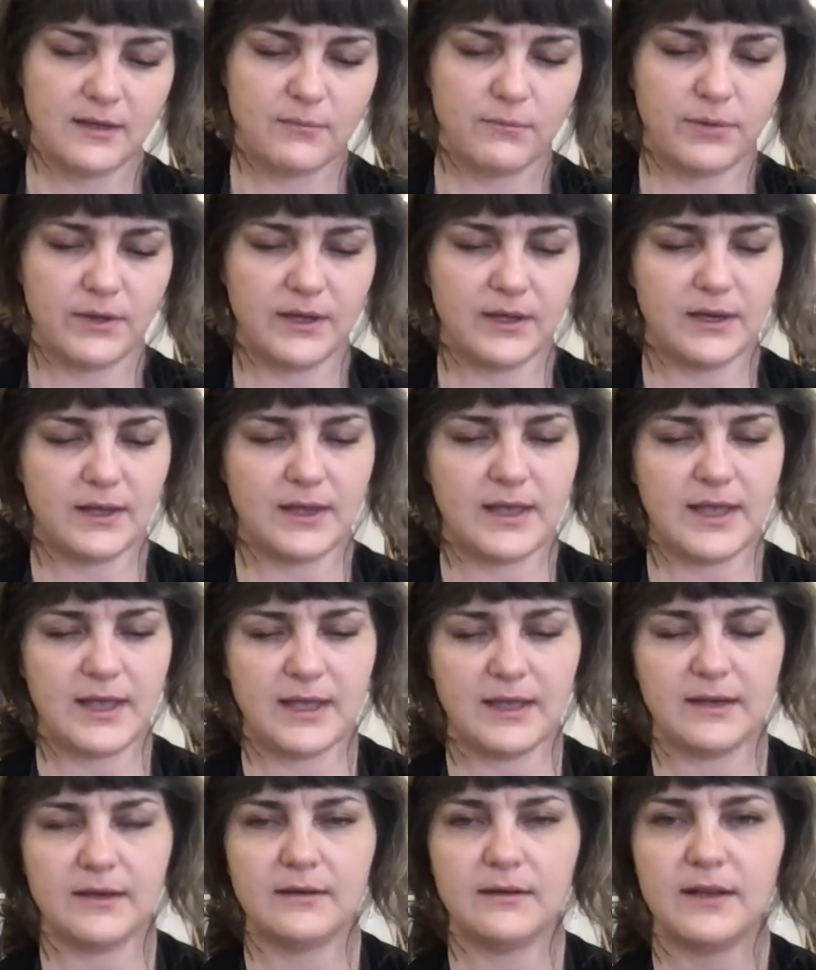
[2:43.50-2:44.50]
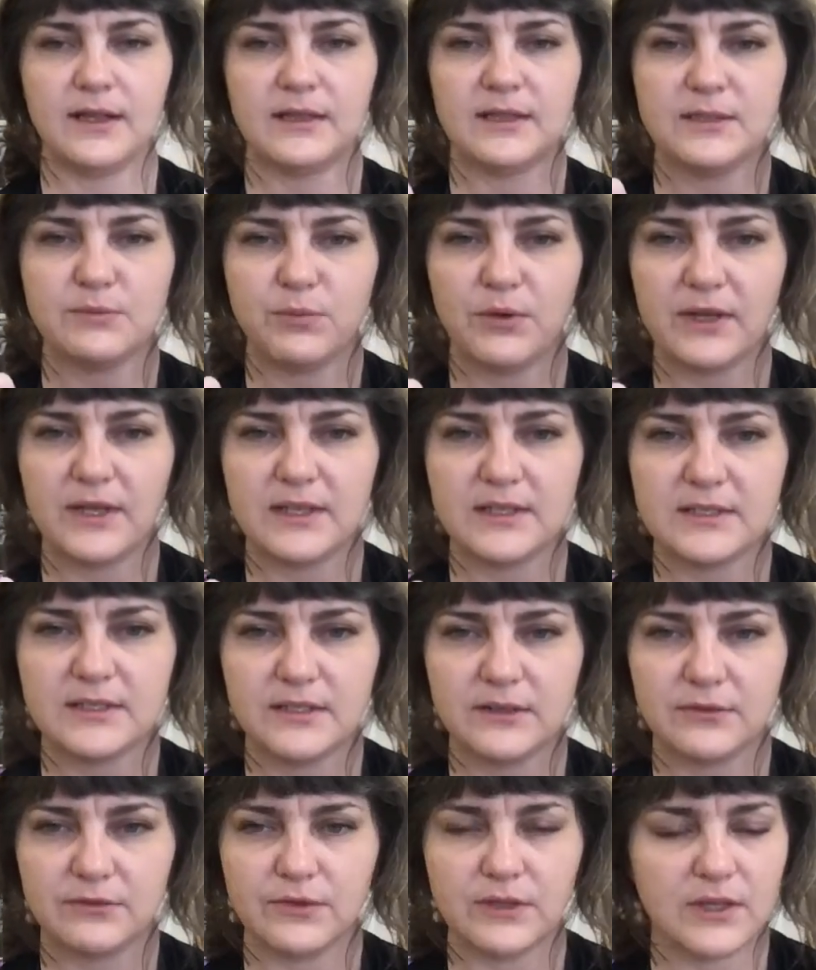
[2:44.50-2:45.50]
But again, at this point, it's
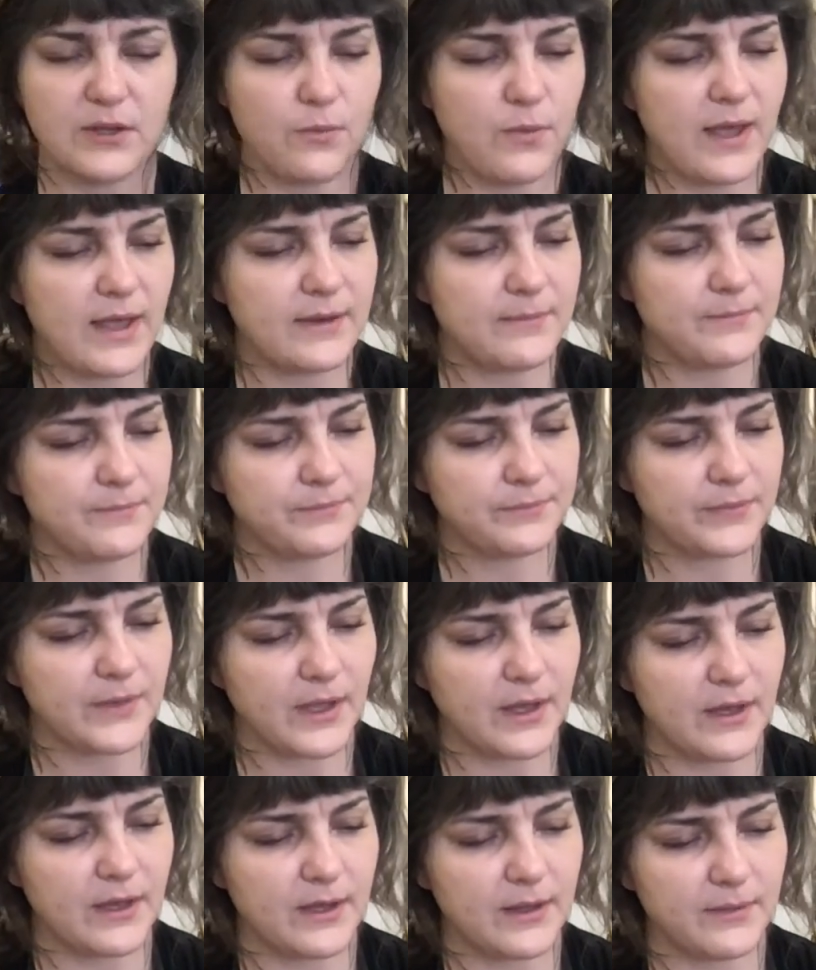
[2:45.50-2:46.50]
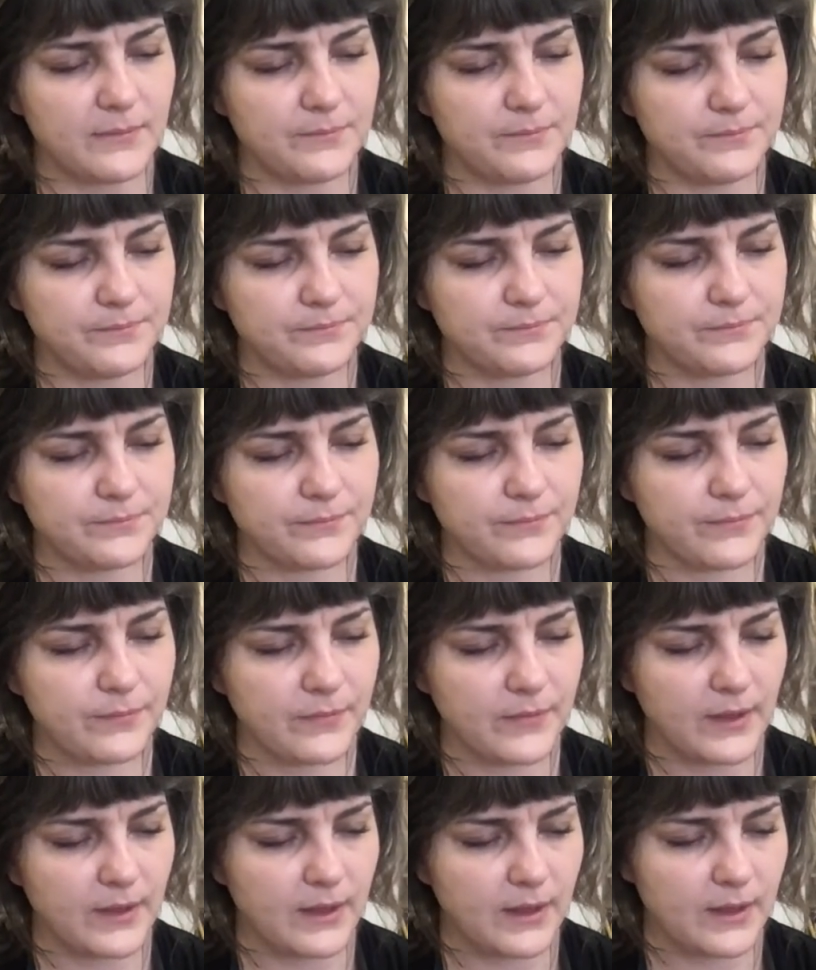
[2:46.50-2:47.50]
still really wet. I'm
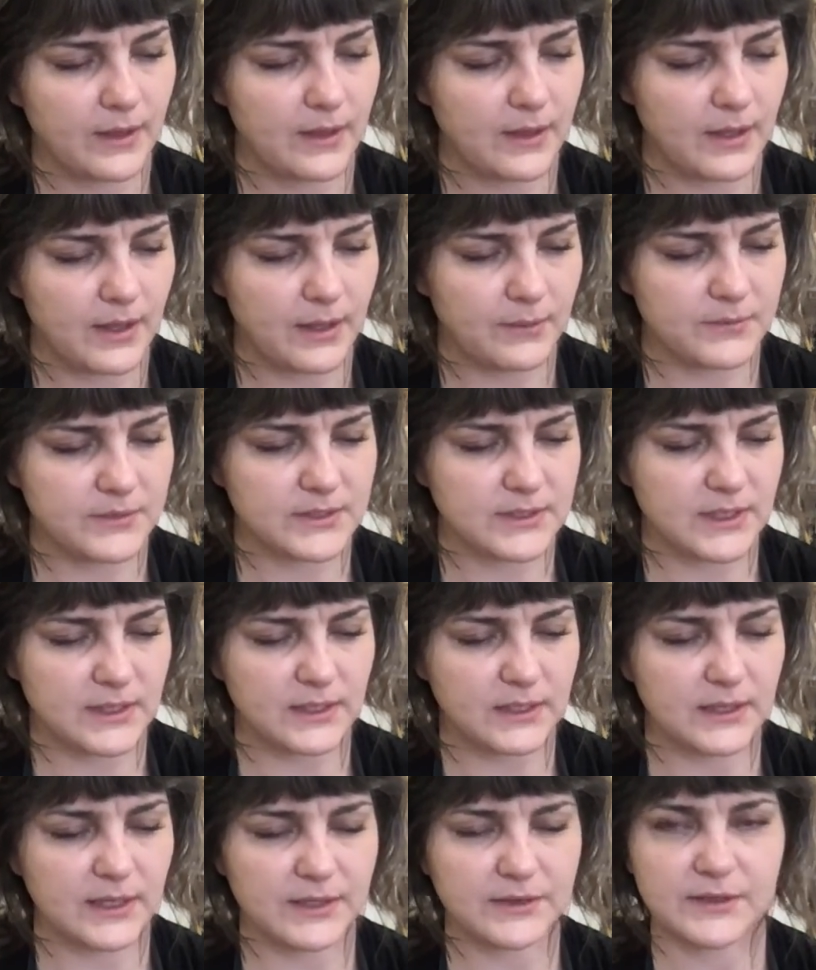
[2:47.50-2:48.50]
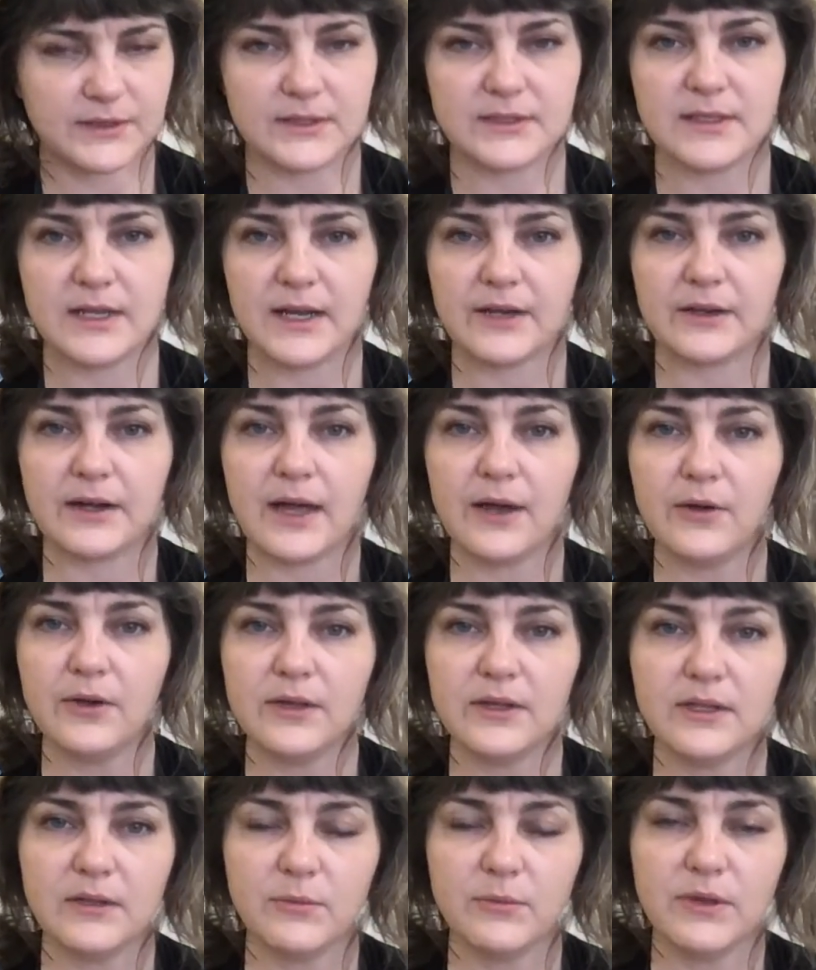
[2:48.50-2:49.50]
just going to let this air out a
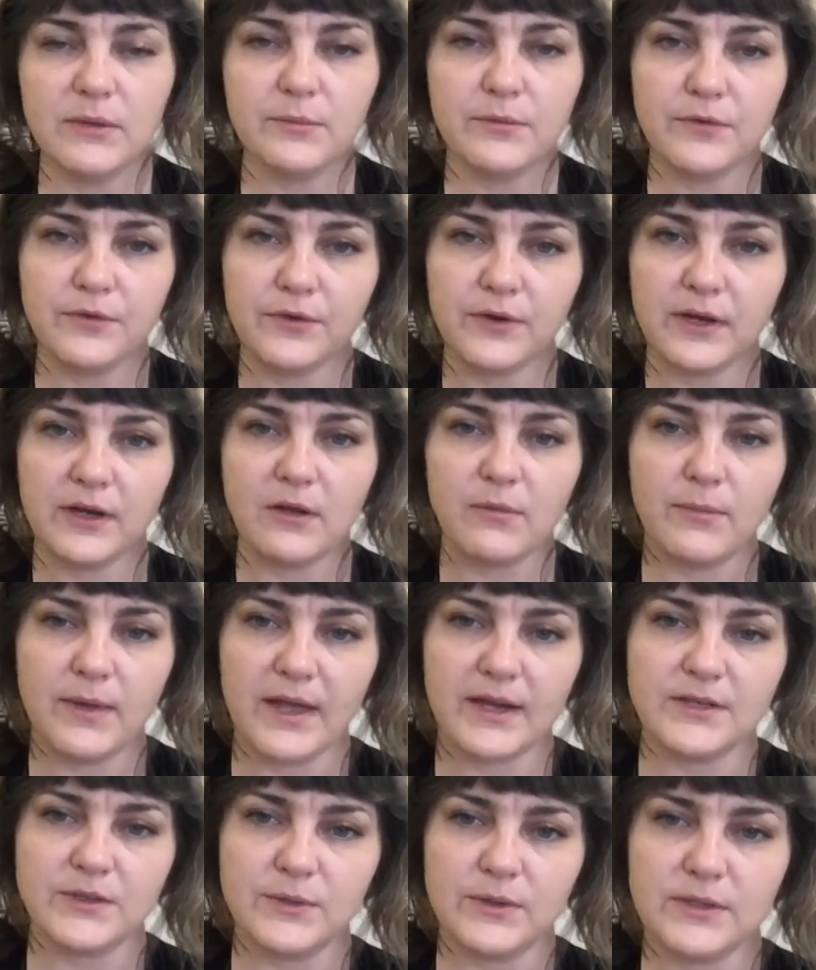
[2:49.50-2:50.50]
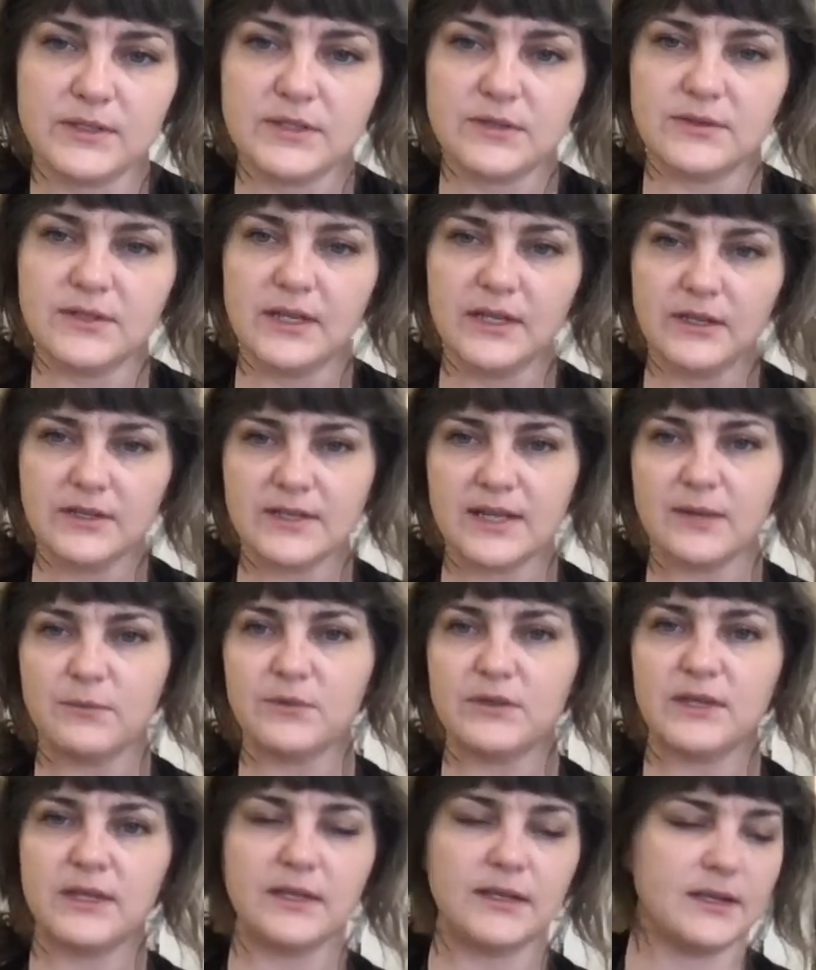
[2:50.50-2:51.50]
little bit before I come back to it. So take your time
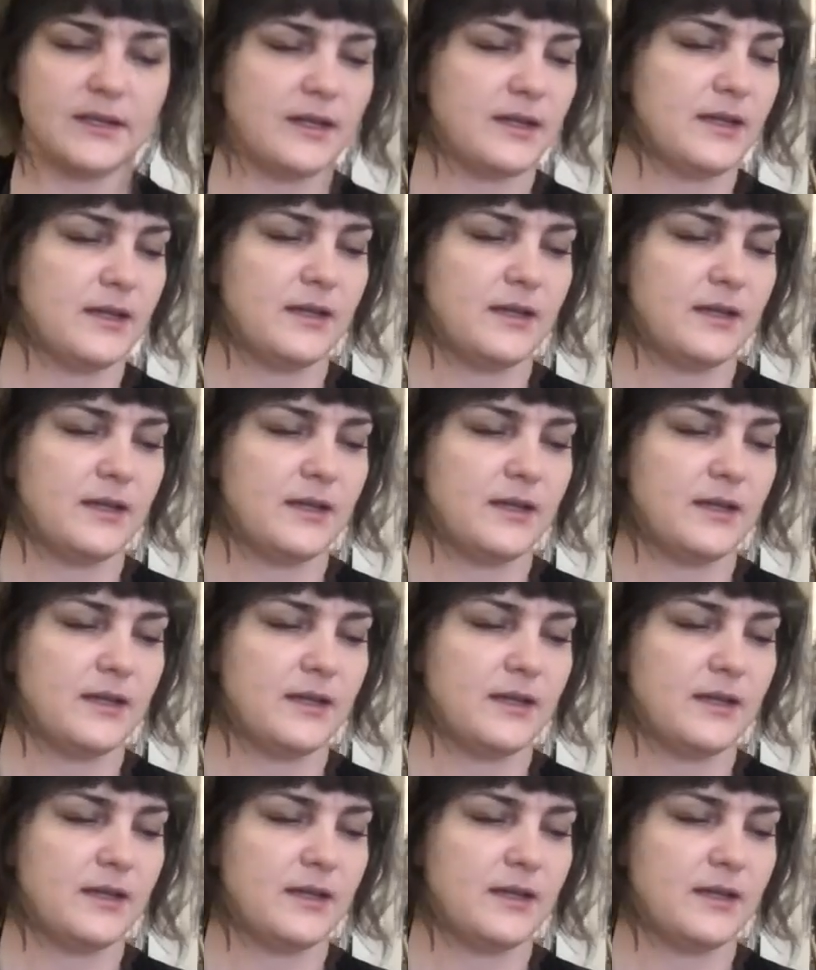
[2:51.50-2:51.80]
with it.